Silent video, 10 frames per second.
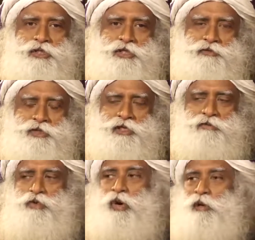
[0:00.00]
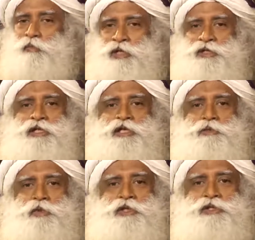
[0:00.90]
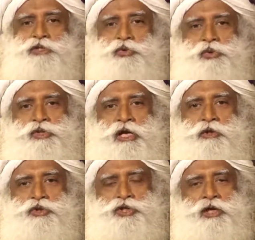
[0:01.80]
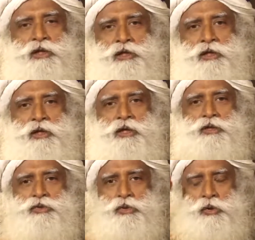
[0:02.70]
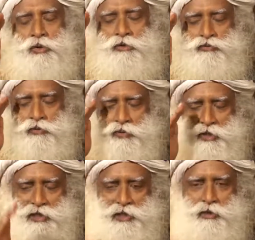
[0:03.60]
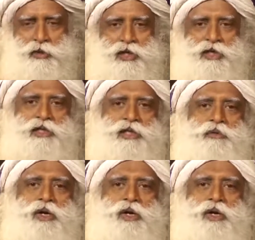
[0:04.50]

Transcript: things which give you unpleasant experiences, you will try to shun. So if you really look at in the